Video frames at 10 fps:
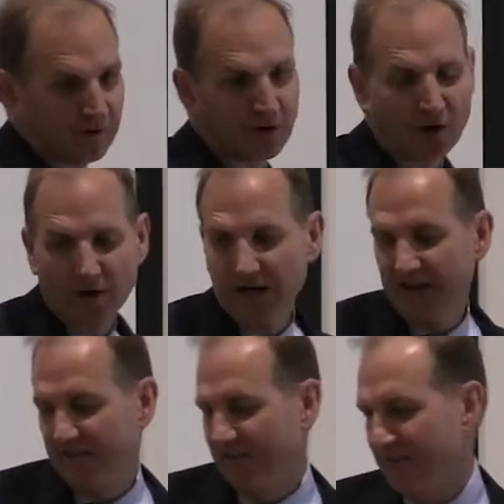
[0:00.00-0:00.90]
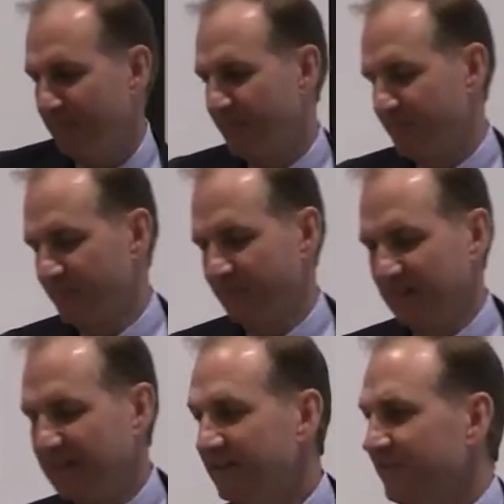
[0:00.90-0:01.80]
or as a
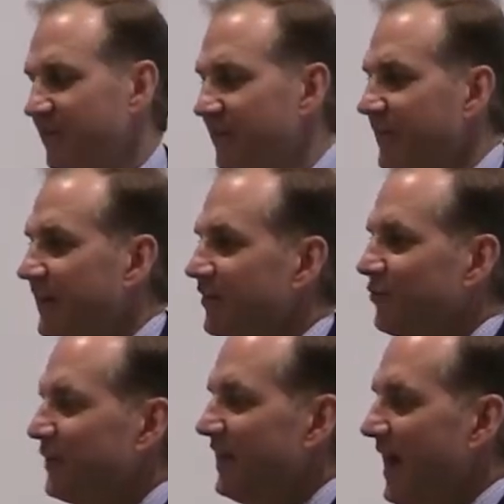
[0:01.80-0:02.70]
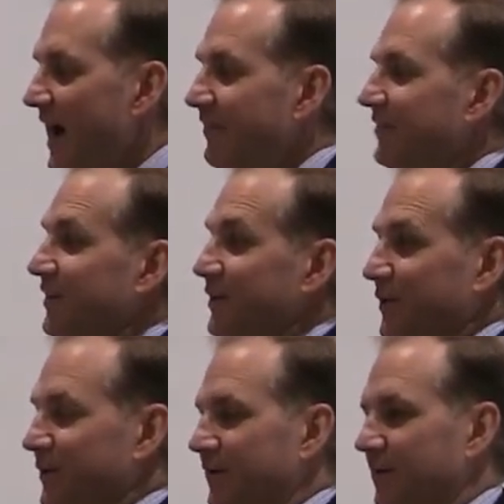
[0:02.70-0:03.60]
list of things we have to do.